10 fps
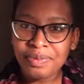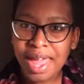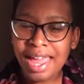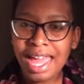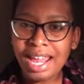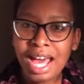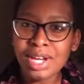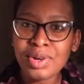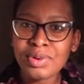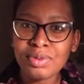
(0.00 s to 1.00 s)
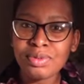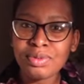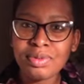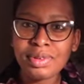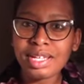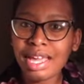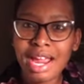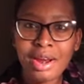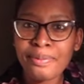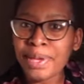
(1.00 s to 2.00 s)
And I don't
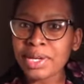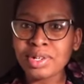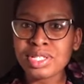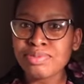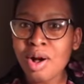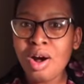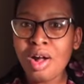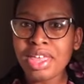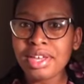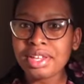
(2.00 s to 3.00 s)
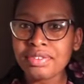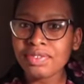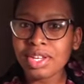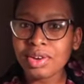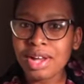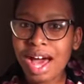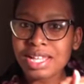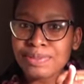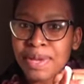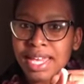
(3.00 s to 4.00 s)
care big or small. He could have,
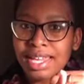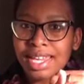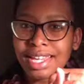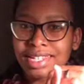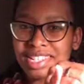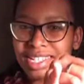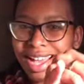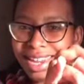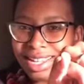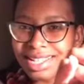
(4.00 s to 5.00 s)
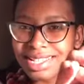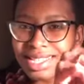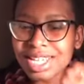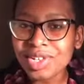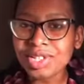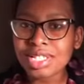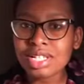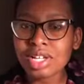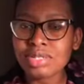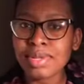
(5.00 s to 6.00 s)
got his pinky and just kind of considered to
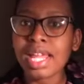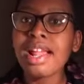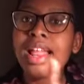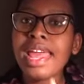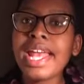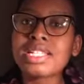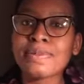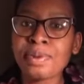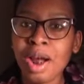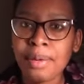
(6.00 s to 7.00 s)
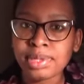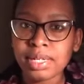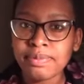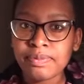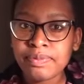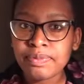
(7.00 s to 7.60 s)
touch me. It's a problem.